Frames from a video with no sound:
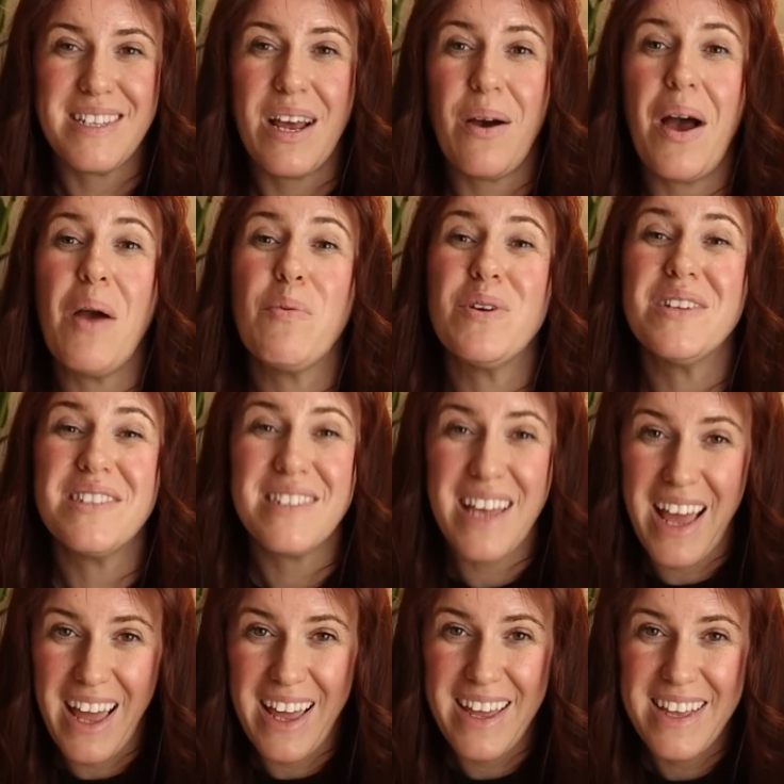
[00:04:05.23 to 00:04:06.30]
Now, I will
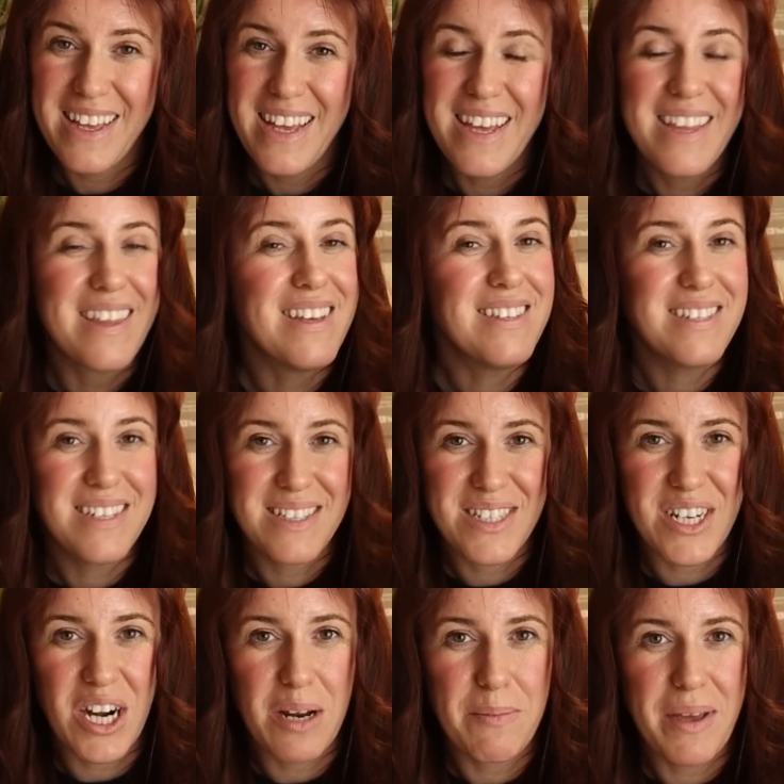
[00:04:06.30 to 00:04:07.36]
say this seed
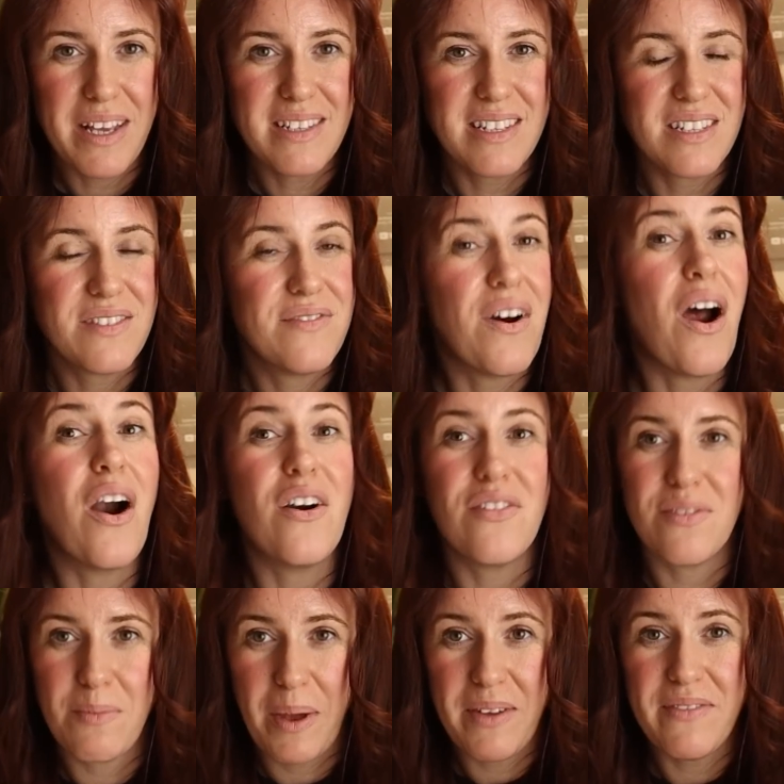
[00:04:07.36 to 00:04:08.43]
starting mix is far
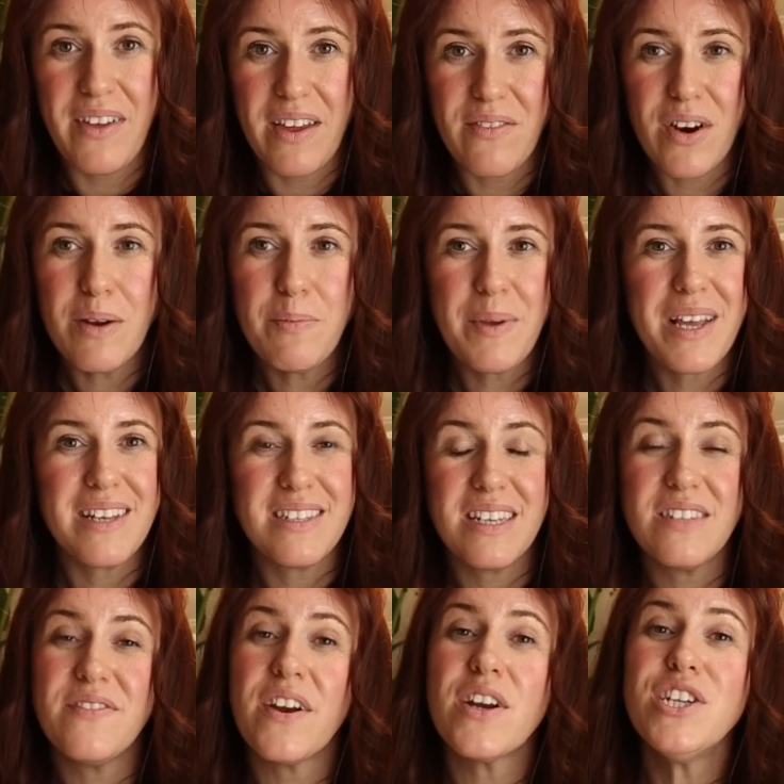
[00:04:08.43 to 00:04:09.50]
from my favorite because it
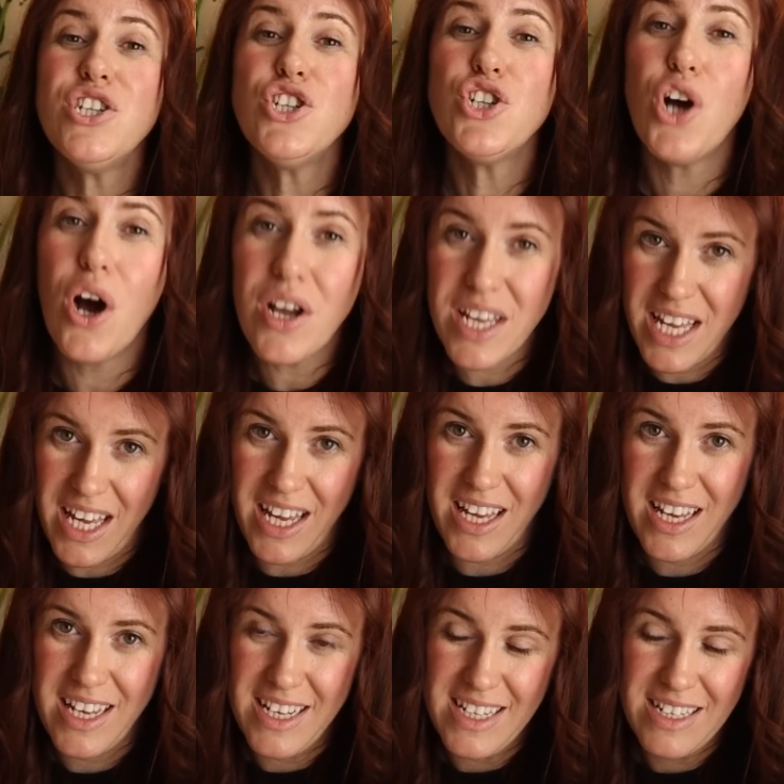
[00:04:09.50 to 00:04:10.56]
is very chunky,
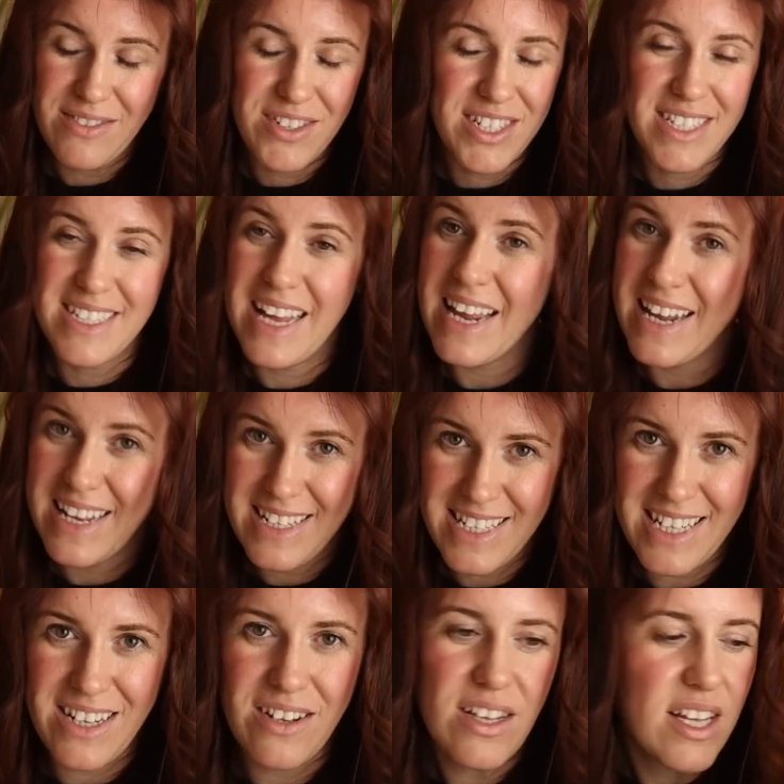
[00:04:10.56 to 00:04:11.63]
which is not
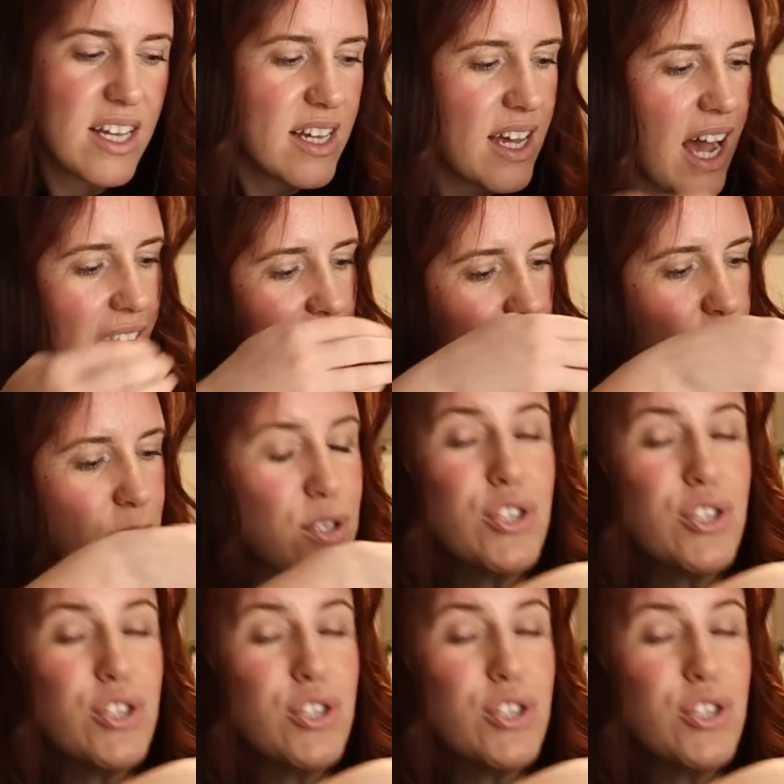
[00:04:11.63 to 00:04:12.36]
ideal. I will